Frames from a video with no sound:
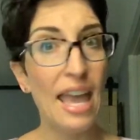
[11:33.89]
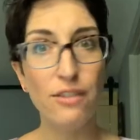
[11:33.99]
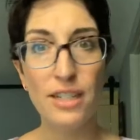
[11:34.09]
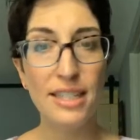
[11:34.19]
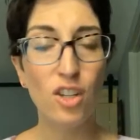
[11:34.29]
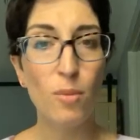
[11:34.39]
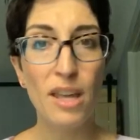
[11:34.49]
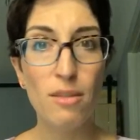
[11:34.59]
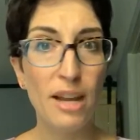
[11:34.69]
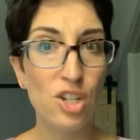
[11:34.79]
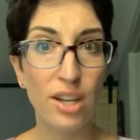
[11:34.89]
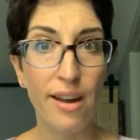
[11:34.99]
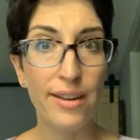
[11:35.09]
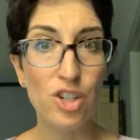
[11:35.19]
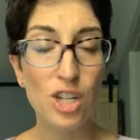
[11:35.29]
Every single month, my
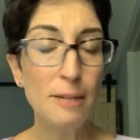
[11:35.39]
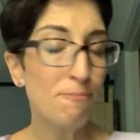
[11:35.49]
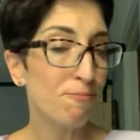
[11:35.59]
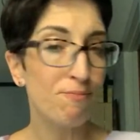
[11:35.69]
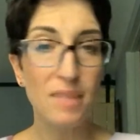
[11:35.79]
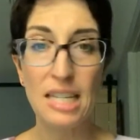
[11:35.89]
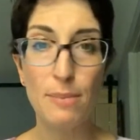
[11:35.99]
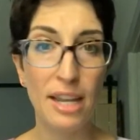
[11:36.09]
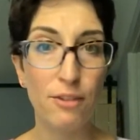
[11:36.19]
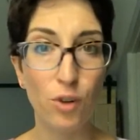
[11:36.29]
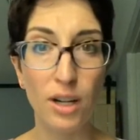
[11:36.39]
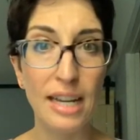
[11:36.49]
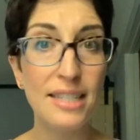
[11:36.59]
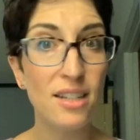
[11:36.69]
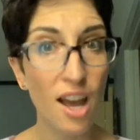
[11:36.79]
Shakeology is paid for.
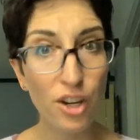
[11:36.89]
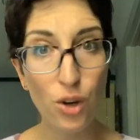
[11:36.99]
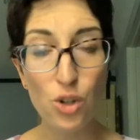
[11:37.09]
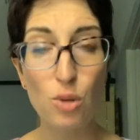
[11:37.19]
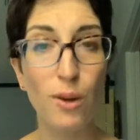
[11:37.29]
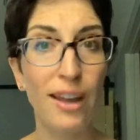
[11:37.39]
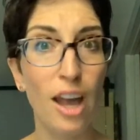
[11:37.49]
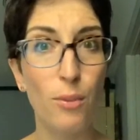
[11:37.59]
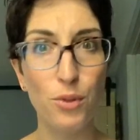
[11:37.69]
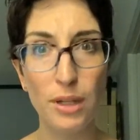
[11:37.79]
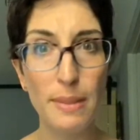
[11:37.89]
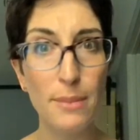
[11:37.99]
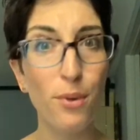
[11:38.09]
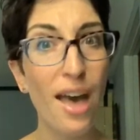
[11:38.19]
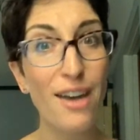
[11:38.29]
It's a non-negotiable. I help 3
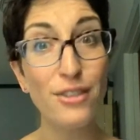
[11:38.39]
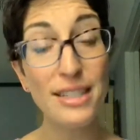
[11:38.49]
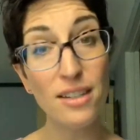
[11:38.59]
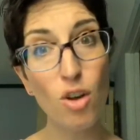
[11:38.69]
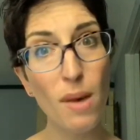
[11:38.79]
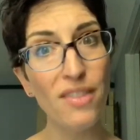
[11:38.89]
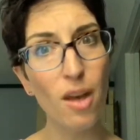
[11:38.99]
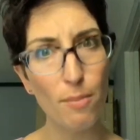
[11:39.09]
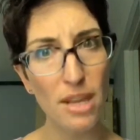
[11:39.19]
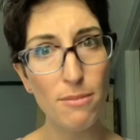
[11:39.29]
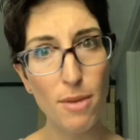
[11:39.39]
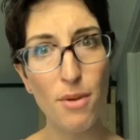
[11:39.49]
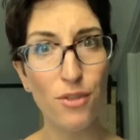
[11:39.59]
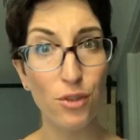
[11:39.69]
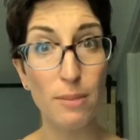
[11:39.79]
people every single month, a minimum
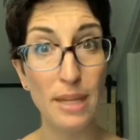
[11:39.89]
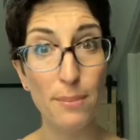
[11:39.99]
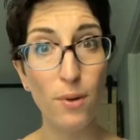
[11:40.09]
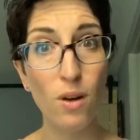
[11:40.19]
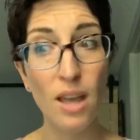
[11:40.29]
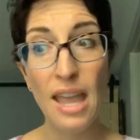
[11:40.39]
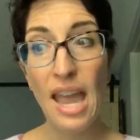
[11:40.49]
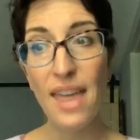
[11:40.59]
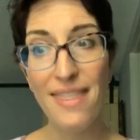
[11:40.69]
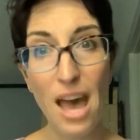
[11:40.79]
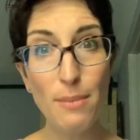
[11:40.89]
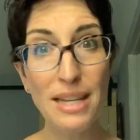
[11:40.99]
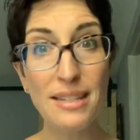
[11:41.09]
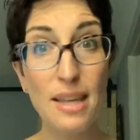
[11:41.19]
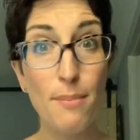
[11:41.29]
of 3 people. And that
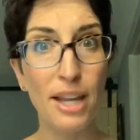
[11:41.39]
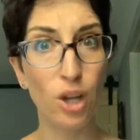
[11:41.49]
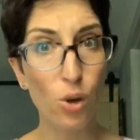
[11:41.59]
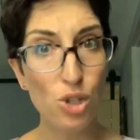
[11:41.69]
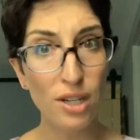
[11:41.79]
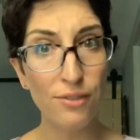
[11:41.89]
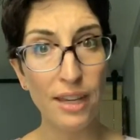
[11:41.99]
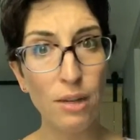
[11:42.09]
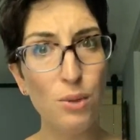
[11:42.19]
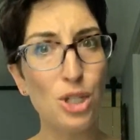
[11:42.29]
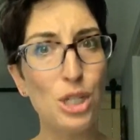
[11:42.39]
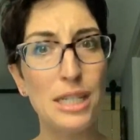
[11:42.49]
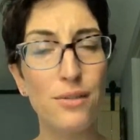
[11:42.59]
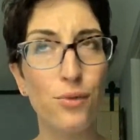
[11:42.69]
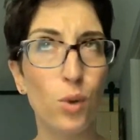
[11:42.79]
means that my coaching fee, which
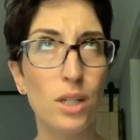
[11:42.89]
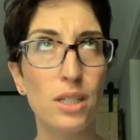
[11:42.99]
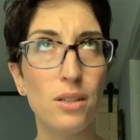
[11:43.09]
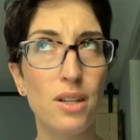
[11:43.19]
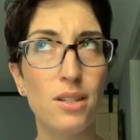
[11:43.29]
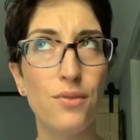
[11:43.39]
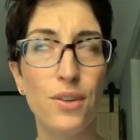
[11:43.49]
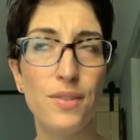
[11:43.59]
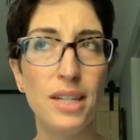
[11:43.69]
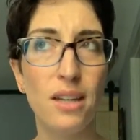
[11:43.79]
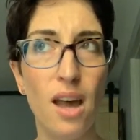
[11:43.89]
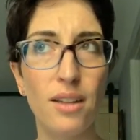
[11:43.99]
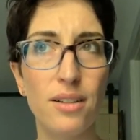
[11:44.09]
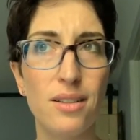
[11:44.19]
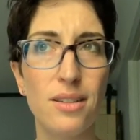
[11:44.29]
is
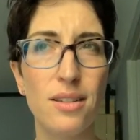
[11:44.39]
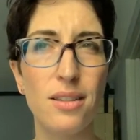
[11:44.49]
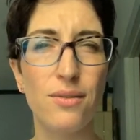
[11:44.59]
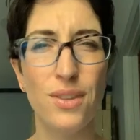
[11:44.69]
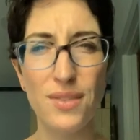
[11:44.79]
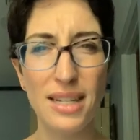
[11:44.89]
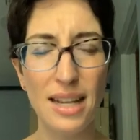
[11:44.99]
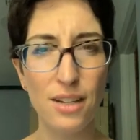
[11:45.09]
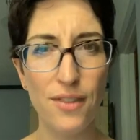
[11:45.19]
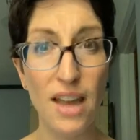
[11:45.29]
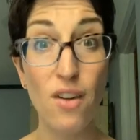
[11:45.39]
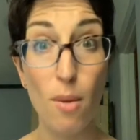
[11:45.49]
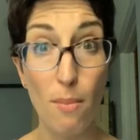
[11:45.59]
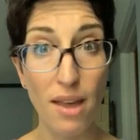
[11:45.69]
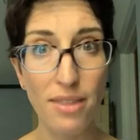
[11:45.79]
$15.95
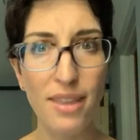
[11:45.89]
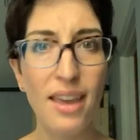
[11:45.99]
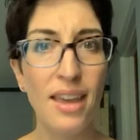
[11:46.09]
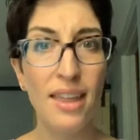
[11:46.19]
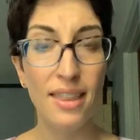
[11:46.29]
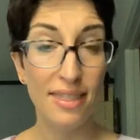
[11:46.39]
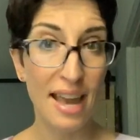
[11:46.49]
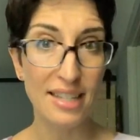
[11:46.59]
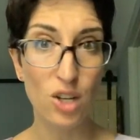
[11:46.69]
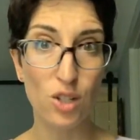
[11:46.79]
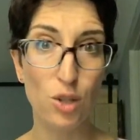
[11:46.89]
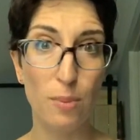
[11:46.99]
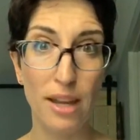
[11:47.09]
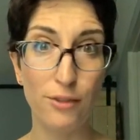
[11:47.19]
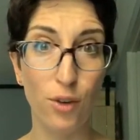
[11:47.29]
a month, that's also
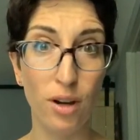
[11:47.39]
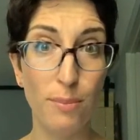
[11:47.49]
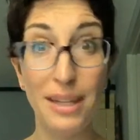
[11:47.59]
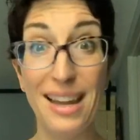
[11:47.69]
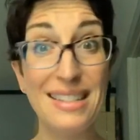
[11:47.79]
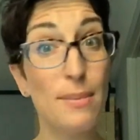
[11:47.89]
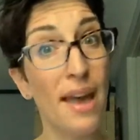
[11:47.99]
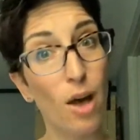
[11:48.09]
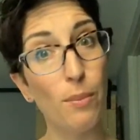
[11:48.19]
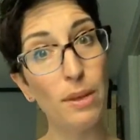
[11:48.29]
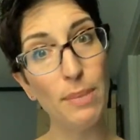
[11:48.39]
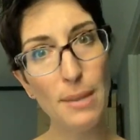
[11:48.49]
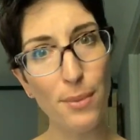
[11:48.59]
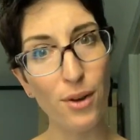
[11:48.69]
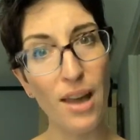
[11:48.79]
paid for because I'm helping
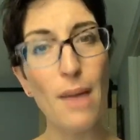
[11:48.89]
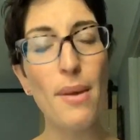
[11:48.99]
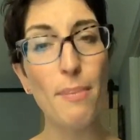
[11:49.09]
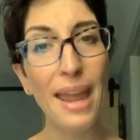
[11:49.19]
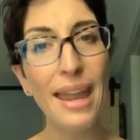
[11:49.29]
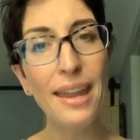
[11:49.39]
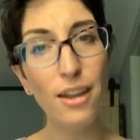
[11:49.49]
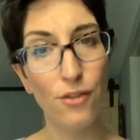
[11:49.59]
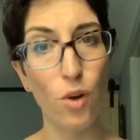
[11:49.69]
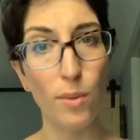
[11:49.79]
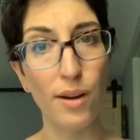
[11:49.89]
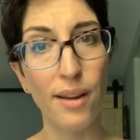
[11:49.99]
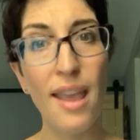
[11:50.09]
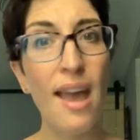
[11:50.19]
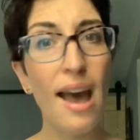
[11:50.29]
people. I'm paying it
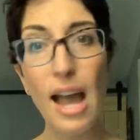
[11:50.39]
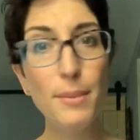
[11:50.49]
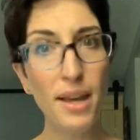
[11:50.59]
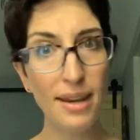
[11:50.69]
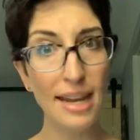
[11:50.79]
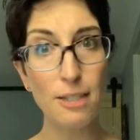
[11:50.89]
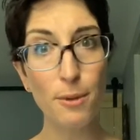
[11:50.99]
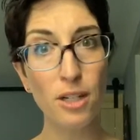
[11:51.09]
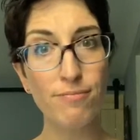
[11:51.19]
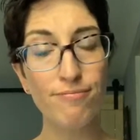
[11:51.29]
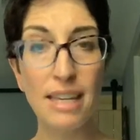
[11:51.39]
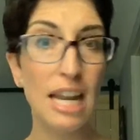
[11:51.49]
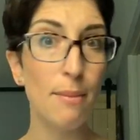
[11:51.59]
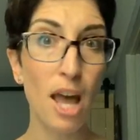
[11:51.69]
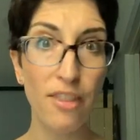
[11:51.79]
forward. I'm not an expert and
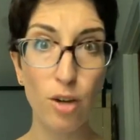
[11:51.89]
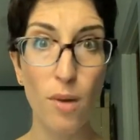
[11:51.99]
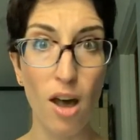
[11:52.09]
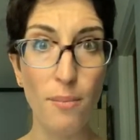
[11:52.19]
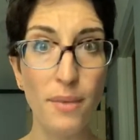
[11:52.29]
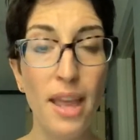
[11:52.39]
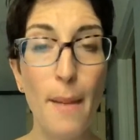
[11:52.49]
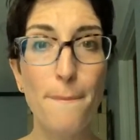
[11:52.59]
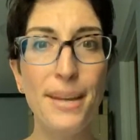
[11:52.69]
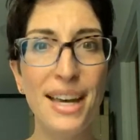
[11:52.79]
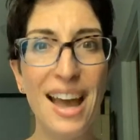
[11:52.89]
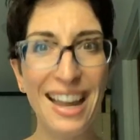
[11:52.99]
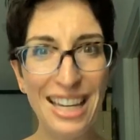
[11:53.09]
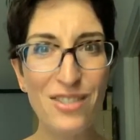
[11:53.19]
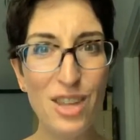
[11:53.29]
I'm not their mom, but
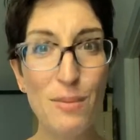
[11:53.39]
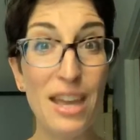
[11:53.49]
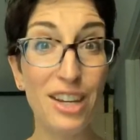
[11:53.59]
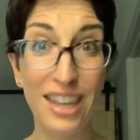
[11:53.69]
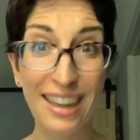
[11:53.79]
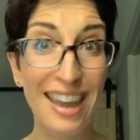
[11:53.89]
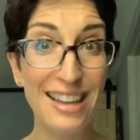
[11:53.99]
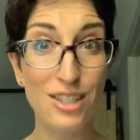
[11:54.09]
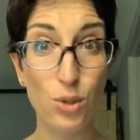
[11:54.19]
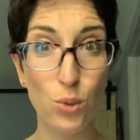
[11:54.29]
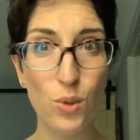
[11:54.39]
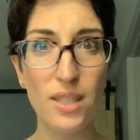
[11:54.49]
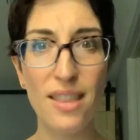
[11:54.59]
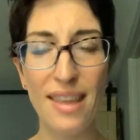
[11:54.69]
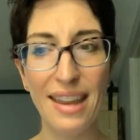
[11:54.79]
I give them kick-ass
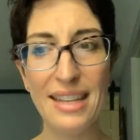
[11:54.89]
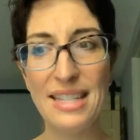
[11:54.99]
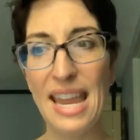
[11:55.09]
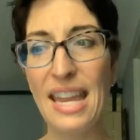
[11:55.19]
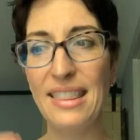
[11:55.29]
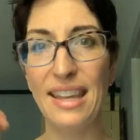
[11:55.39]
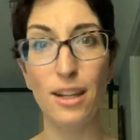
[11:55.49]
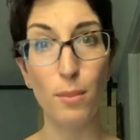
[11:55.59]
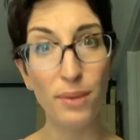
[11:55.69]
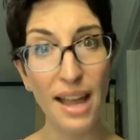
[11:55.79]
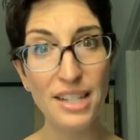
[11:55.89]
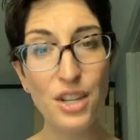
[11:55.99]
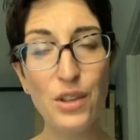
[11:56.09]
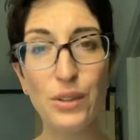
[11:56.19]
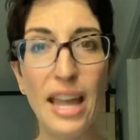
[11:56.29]
tools that they can take, they can apply
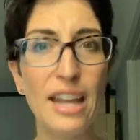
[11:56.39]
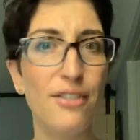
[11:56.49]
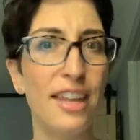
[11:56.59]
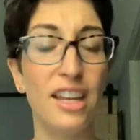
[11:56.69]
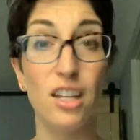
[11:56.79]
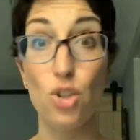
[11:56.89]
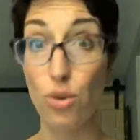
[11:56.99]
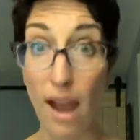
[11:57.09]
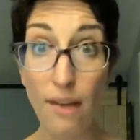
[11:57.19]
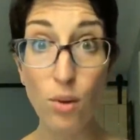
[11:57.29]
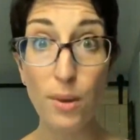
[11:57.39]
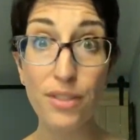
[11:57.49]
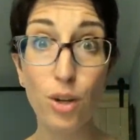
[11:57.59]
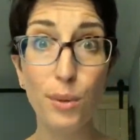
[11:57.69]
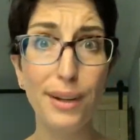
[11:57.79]
to their life, they can travel
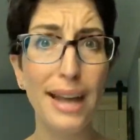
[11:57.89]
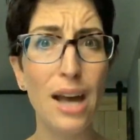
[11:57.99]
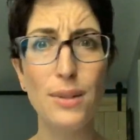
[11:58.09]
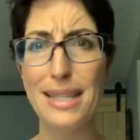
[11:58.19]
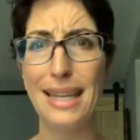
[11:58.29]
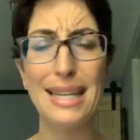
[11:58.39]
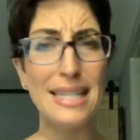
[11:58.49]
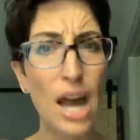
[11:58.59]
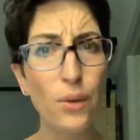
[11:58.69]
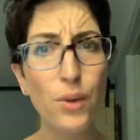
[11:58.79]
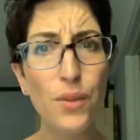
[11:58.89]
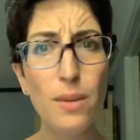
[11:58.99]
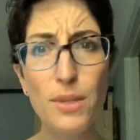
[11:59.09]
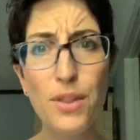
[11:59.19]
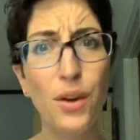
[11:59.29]
with their workouts, they can download
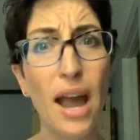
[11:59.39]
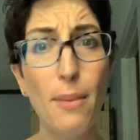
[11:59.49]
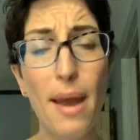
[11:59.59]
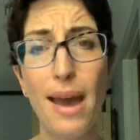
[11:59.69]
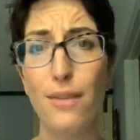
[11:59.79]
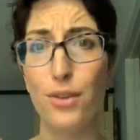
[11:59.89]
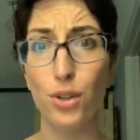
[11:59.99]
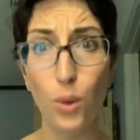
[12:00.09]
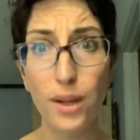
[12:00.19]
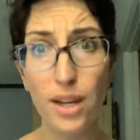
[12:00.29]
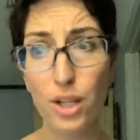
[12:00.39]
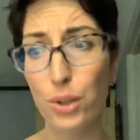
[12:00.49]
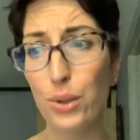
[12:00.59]
them to their iPad if they're going on a